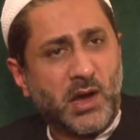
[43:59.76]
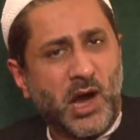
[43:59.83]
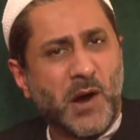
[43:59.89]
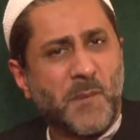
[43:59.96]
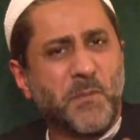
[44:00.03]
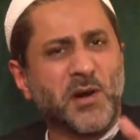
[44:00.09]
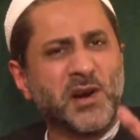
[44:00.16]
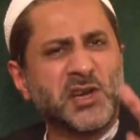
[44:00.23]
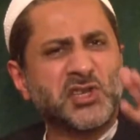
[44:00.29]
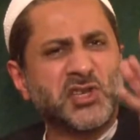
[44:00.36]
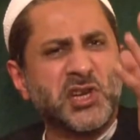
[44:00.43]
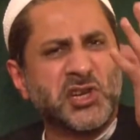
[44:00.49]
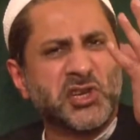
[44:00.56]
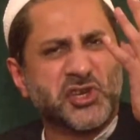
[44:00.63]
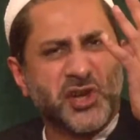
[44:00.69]
A
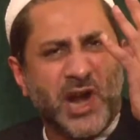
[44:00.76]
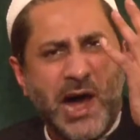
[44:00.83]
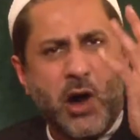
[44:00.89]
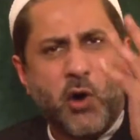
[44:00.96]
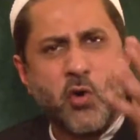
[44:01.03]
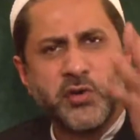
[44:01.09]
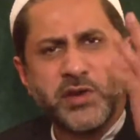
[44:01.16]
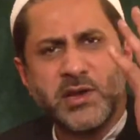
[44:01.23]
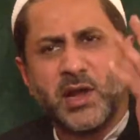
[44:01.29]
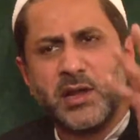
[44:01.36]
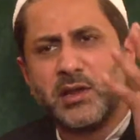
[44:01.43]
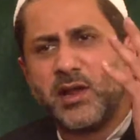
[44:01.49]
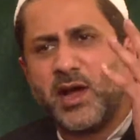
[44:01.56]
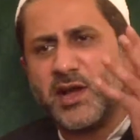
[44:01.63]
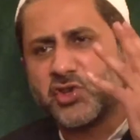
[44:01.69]
person drowned in
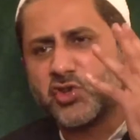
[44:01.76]
Allah